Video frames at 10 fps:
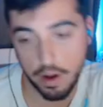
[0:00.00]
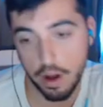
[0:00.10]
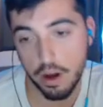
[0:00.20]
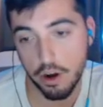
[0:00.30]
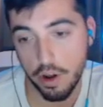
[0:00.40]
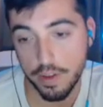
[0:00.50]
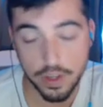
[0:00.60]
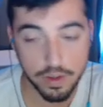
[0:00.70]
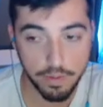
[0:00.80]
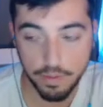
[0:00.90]
uh, or at
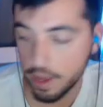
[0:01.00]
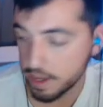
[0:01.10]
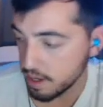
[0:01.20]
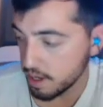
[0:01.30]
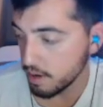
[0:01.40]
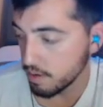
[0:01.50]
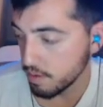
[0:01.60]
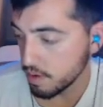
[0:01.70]
least like can